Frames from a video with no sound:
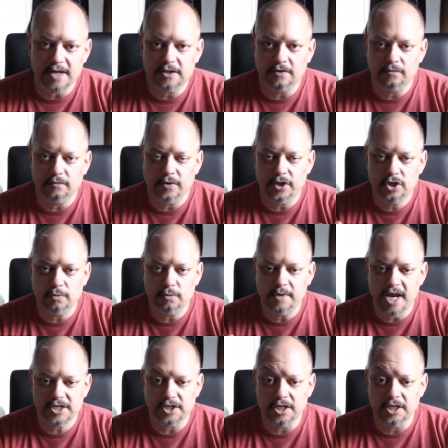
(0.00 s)
what a human
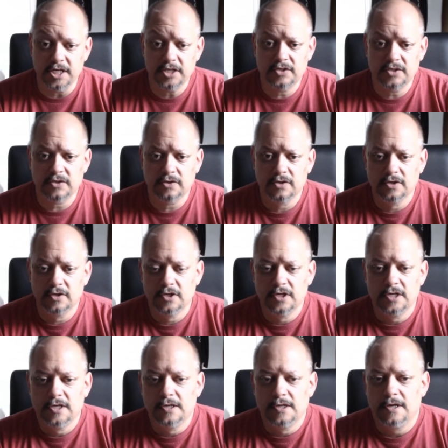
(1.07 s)
actually needs.
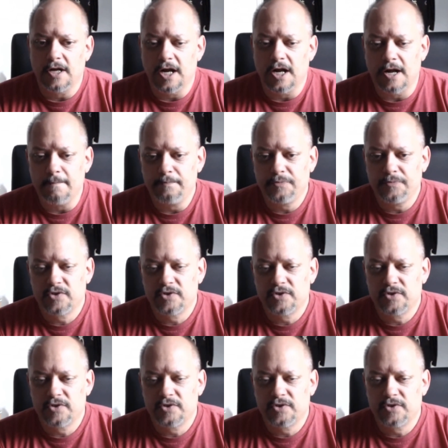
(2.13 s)
So